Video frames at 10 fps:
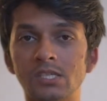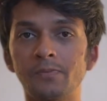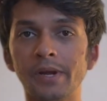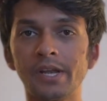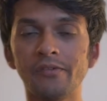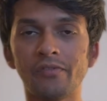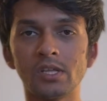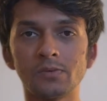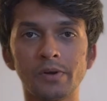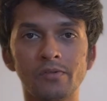big difference
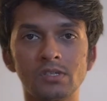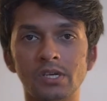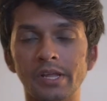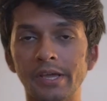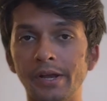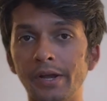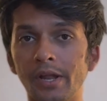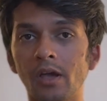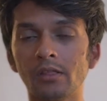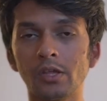between studying in India
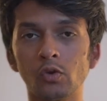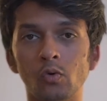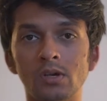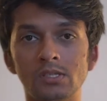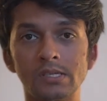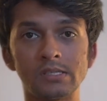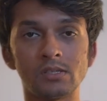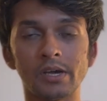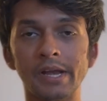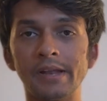and the US is the
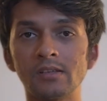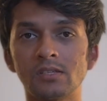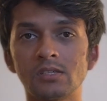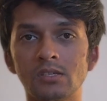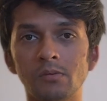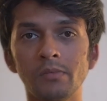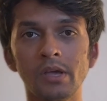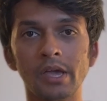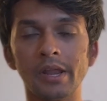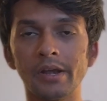grading system.
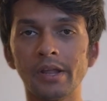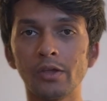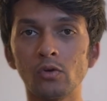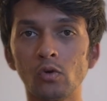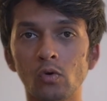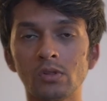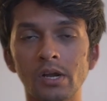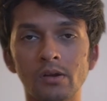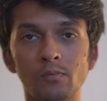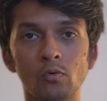In India, you know
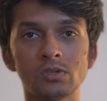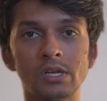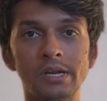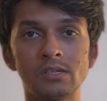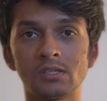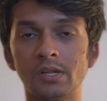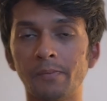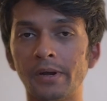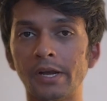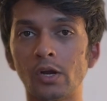that mostly it's
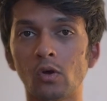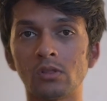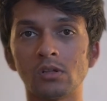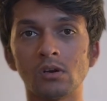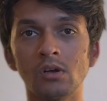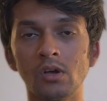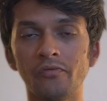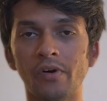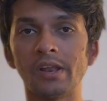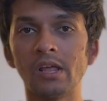dependent on the
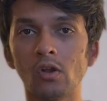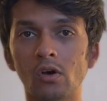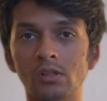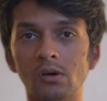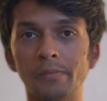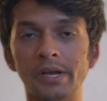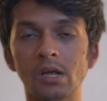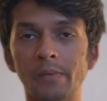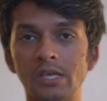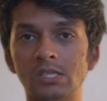final or the
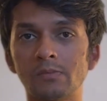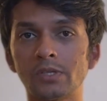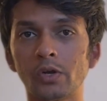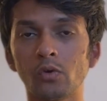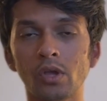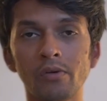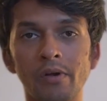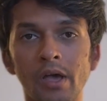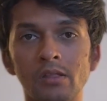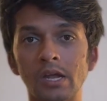midterm exams that you give,
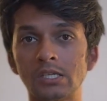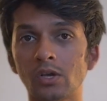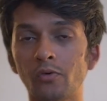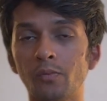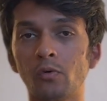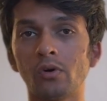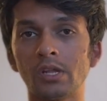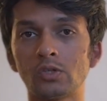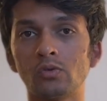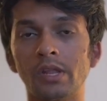and that's how you
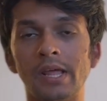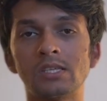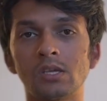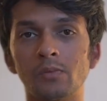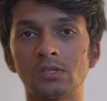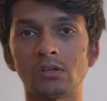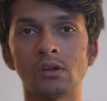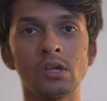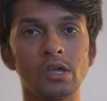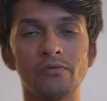progress to the next semester.
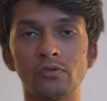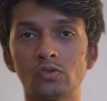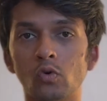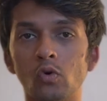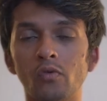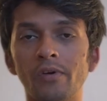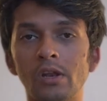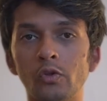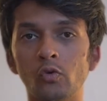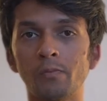If you score well, you